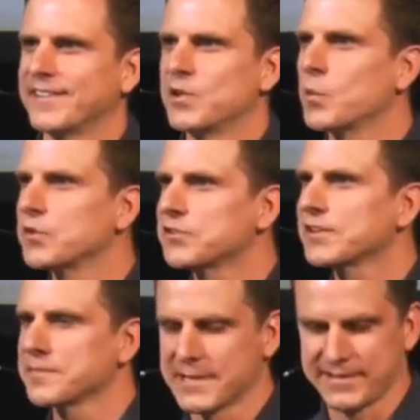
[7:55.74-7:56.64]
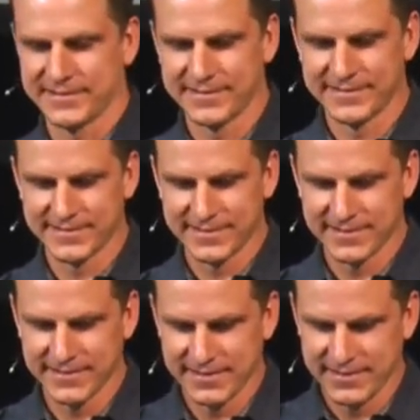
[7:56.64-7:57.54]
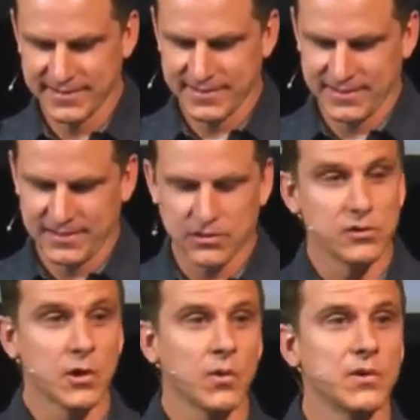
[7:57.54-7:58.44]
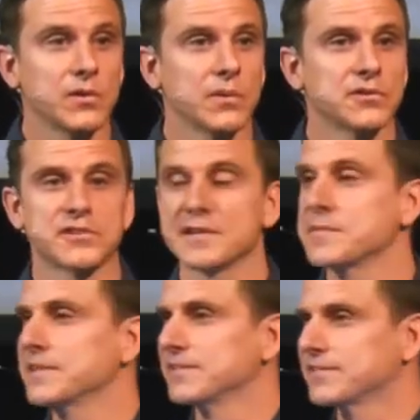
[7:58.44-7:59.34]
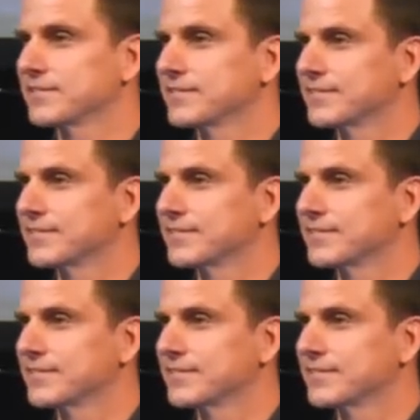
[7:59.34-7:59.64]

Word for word: Your worst enemy. Do you know who your worst enemy is?